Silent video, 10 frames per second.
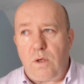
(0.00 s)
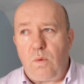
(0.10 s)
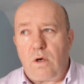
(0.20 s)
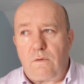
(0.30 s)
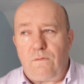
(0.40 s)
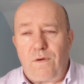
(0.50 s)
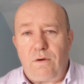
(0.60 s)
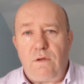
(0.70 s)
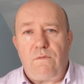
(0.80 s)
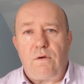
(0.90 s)
we work
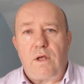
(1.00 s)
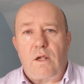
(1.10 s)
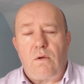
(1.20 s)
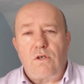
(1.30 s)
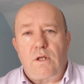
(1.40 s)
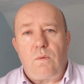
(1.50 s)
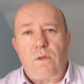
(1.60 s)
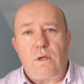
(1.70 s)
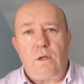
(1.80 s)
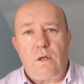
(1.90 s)
very, very closely
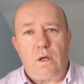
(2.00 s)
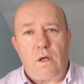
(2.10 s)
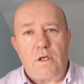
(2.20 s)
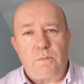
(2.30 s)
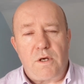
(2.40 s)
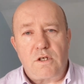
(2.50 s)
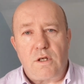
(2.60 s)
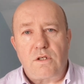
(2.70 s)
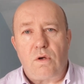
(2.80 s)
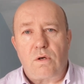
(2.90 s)
with a
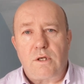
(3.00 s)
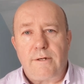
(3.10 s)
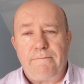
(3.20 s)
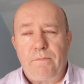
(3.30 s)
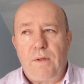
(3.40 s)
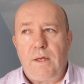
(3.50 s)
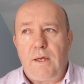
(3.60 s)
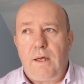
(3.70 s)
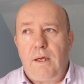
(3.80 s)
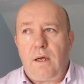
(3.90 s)
specialist doctor.
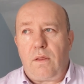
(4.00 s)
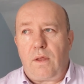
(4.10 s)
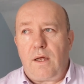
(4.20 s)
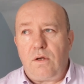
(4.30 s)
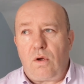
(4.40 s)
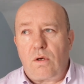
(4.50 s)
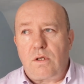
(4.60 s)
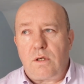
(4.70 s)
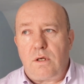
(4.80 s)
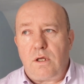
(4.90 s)
That
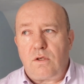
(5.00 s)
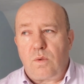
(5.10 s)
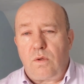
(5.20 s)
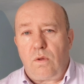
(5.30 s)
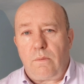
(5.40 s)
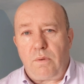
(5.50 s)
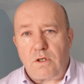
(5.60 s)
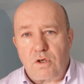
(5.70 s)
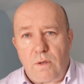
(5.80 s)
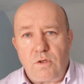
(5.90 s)
doctor deals with all the
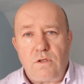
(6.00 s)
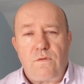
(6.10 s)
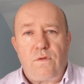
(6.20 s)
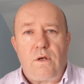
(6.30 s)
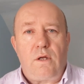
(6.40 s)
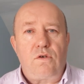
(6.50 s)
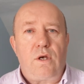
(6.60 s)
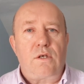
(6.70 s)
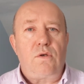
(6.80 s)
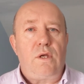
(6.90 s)
prescriptions for the
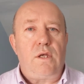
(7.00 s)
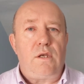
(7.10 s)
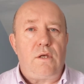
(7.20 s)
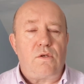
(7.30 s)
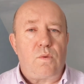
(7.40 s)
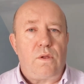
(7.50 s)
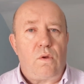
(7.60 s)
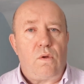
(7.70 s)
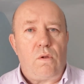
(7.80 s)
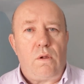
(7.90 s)
naltrexone. He deals
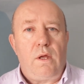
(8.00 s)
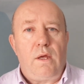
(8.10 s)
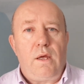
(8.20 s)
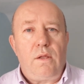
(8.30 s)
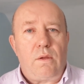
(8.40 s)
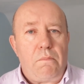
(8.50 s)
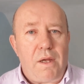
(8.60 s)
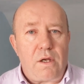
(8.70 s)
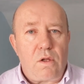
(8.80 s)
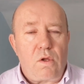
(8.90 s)
with all the
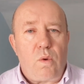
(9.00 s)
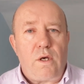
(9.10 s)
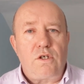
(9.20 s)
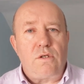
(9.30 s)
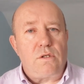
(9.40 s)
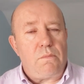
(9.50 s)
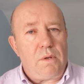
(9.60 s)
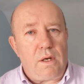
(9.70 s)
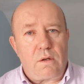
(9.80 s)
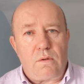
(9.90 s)
medical questions, the
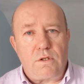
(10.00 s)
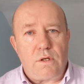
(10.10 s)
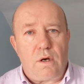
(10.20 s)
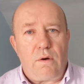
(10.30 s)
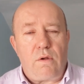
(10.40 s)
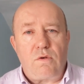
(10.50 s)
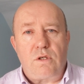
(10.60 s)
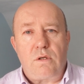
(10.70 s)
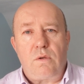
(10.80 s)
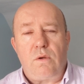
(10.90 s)
medical
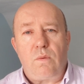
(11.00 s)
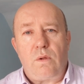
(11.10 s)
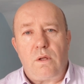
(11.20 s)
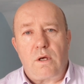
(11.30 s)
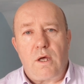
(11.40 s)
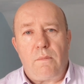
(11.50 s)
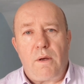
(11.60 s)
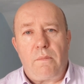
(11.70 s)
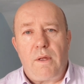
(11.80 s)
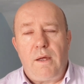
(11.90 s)
scenarios that come
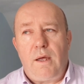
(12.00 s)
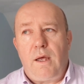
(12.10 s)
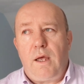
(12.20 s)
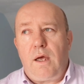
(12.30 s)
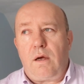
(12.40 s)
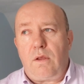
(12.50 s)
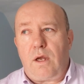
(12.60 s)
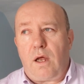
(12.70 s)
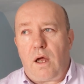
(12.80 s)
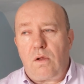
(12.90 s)
up. And
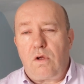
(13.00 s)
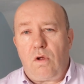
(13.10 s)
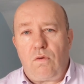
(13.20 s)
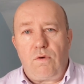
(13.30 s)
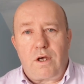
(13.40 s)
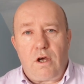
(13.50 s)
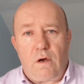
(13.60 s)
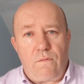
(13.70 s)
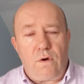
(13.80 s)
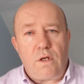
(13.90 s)
then Alcohol
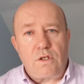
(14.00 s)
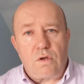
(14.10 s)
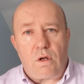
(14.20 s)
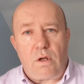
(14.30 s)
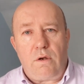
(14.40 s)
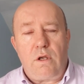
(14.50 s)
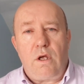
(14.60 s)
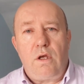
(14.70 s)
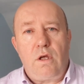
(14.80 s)
Recovery Scotland,